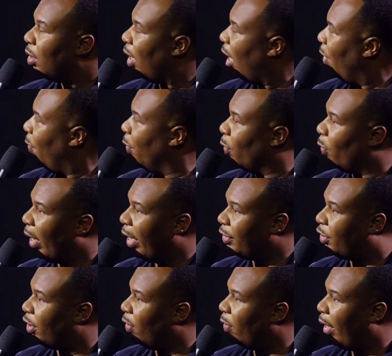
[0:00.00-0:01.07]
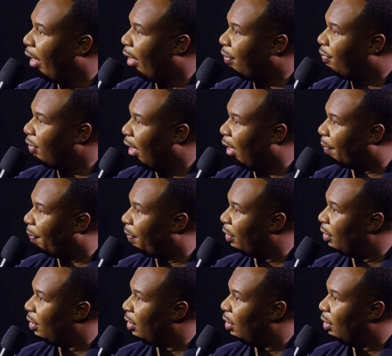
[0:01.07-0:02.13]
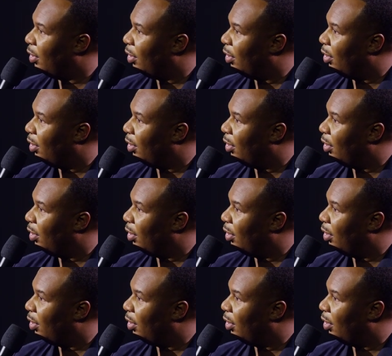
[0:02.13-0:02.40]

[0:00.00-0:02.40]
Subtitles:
I will write your ass up.